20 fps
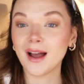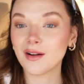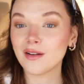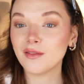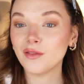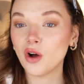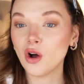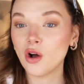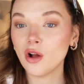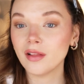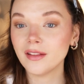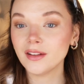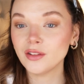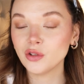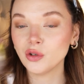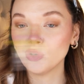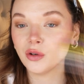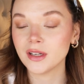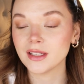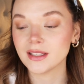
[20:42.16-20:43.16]
Out of all the
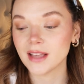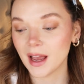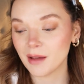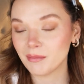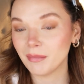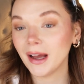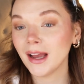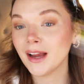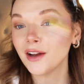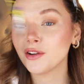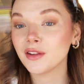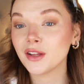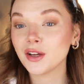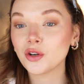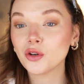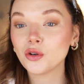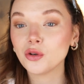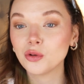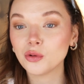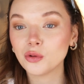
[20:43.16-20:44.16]
toys, I buy her
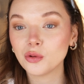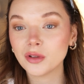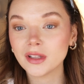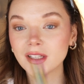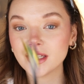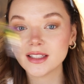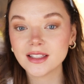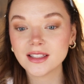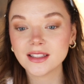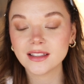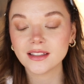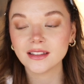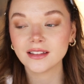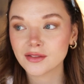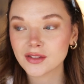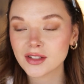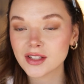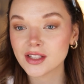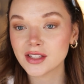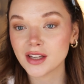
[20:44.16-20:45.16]
the coolest
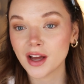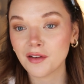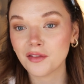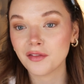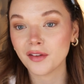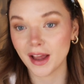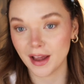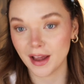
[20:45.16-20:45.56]
stuff